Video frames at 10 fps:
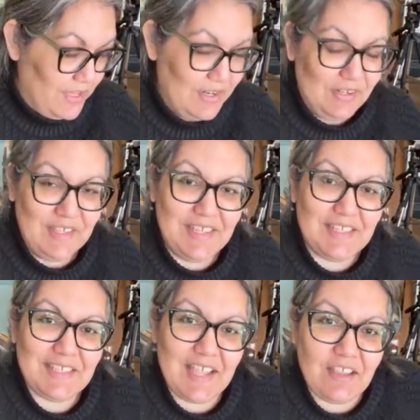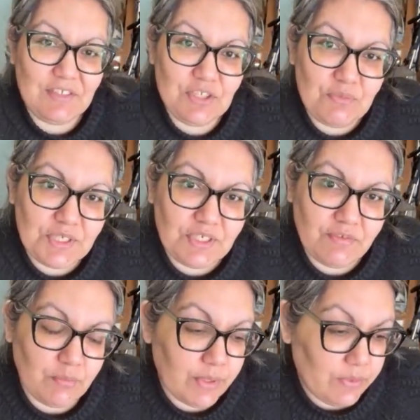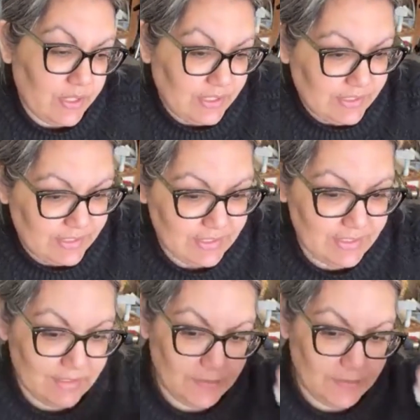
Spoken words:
We don't need it to have too much of a bowy look.